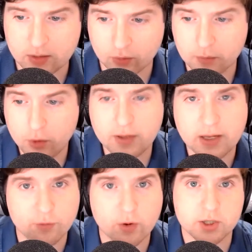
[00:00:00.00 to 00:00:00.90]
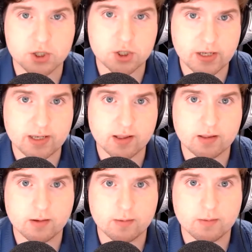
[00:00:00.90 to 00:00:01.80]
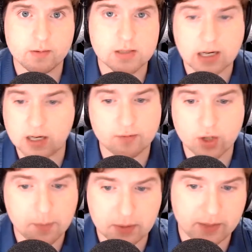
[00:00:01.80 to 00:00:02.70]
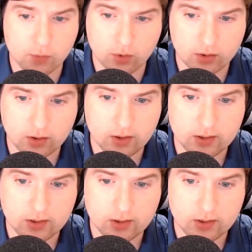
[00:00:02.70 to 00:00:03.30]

removing it from its sheath. It's not covered up anymore.